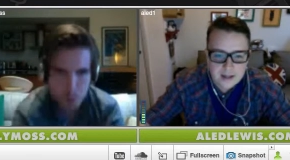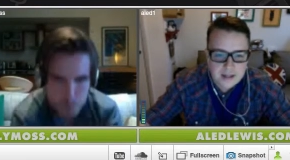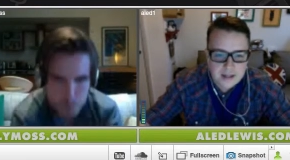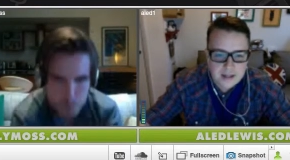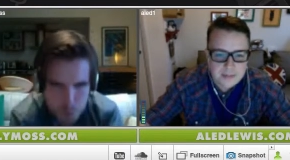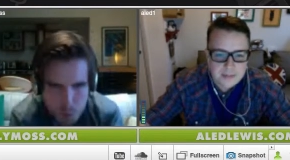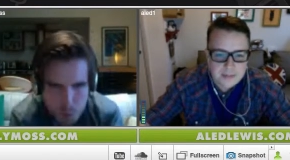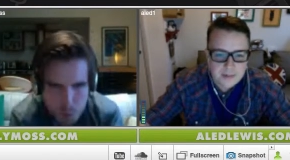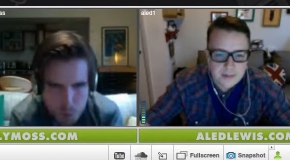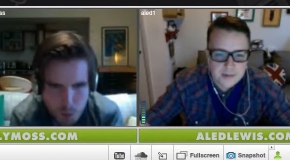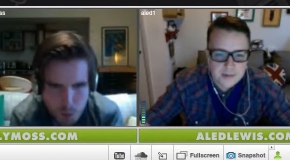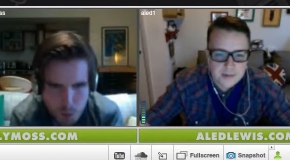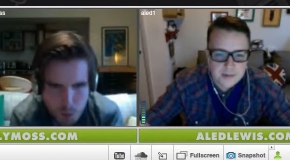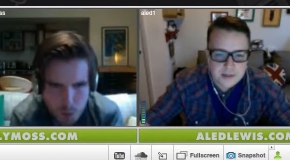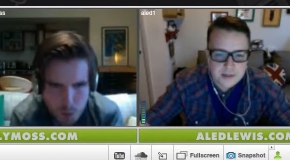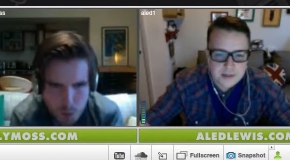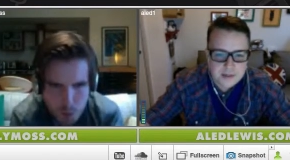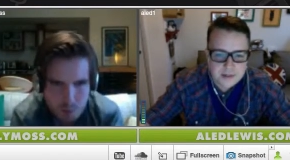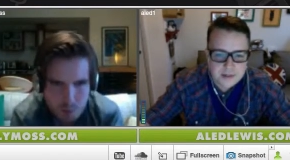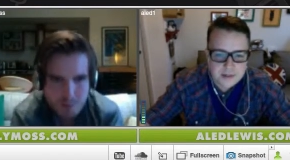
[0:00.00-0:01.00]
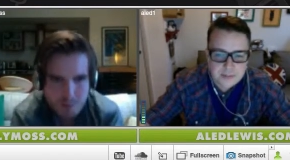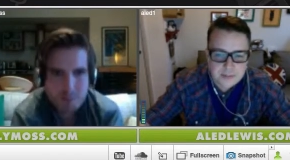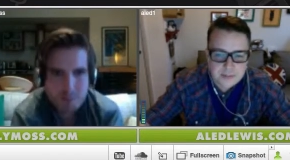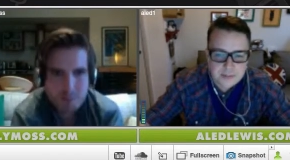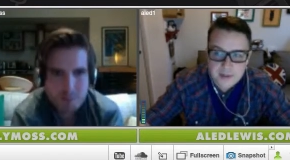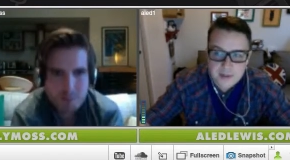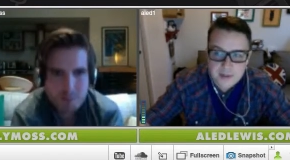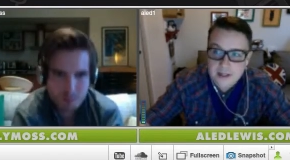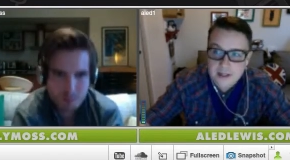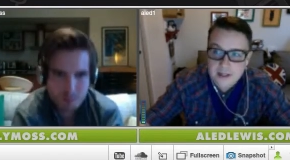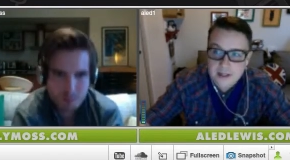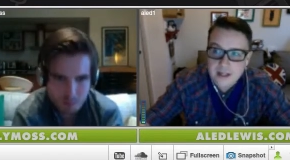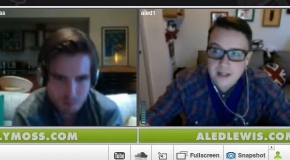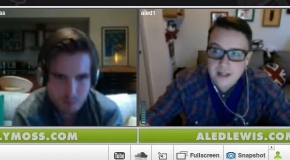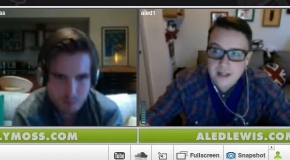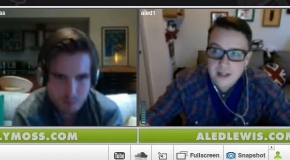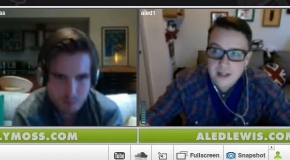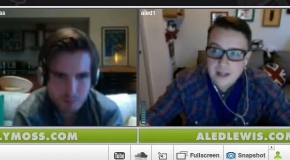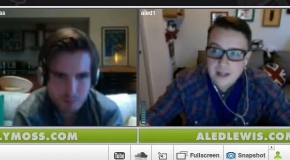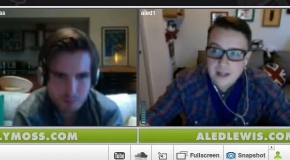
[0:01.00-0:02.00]
Speaker 1: It's my Toy Stories book.
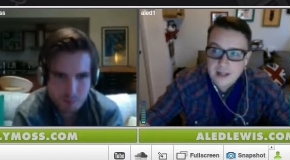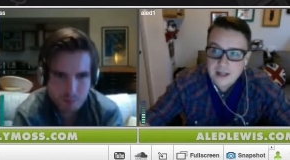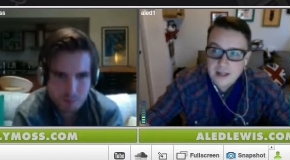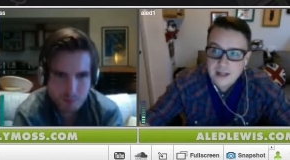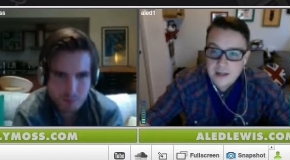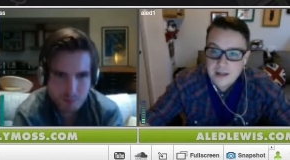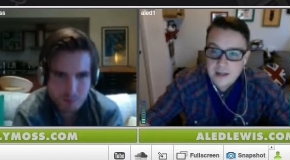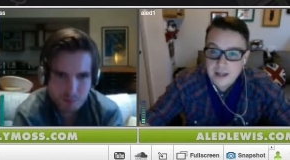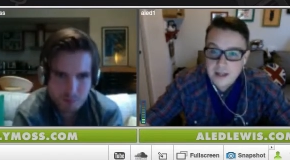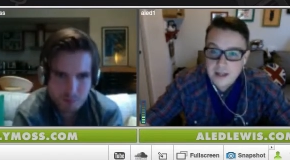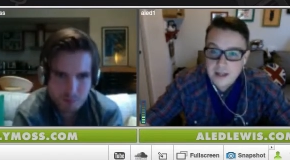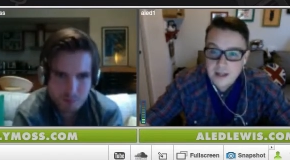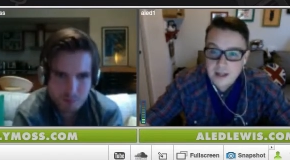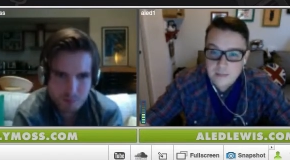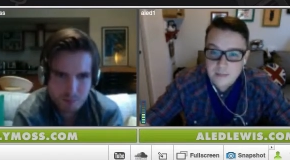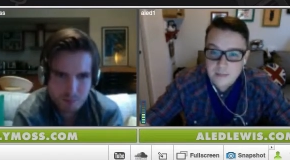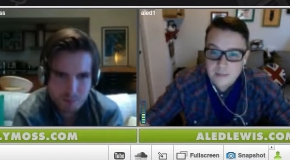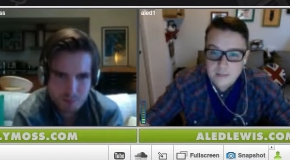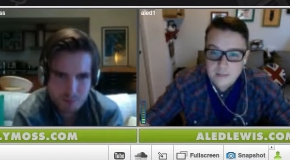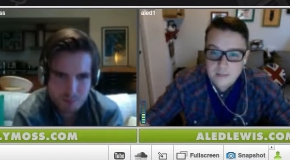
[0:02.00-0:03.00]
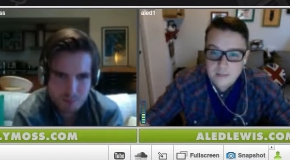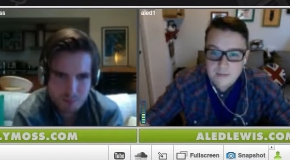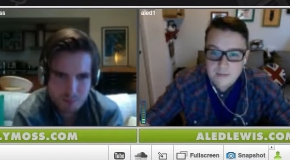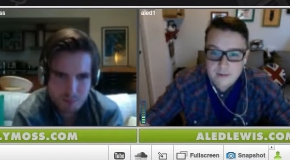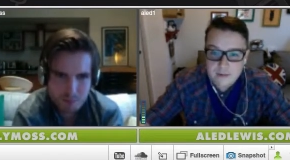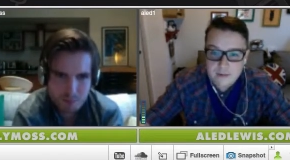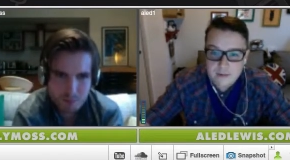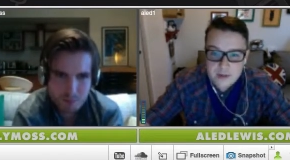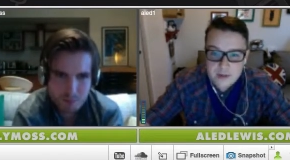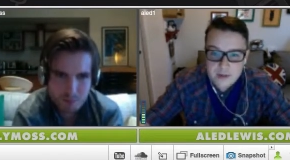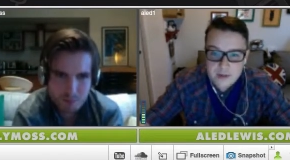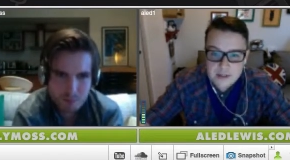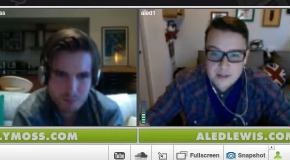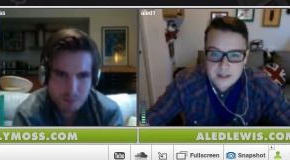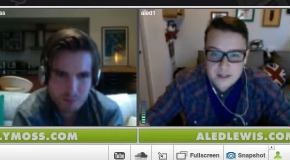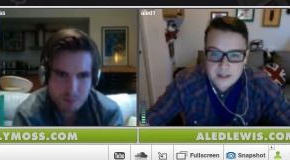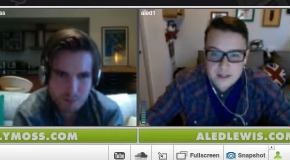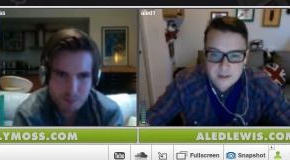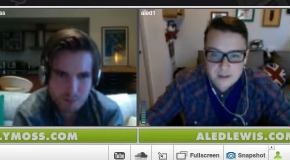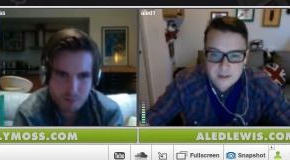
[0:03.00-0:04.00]
Um, all of my
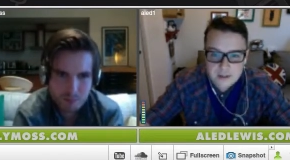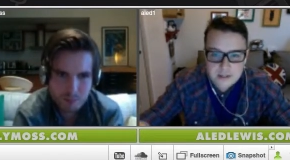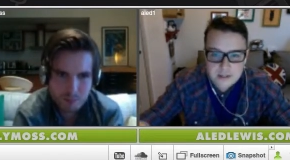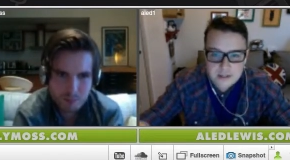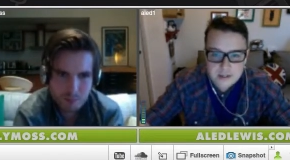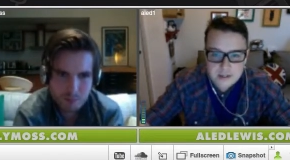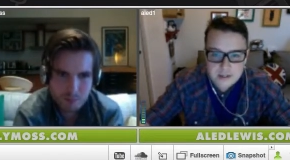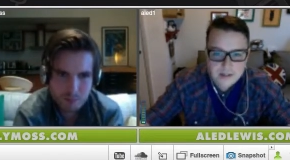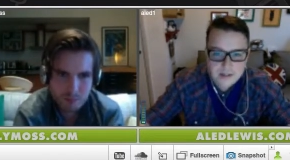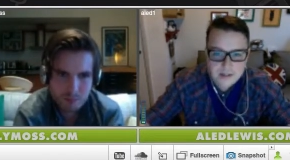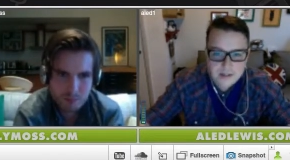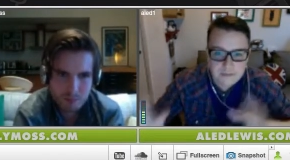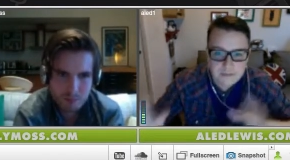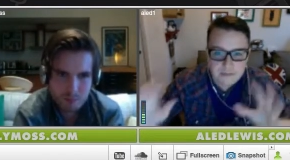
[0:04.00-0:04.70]
goofy designs of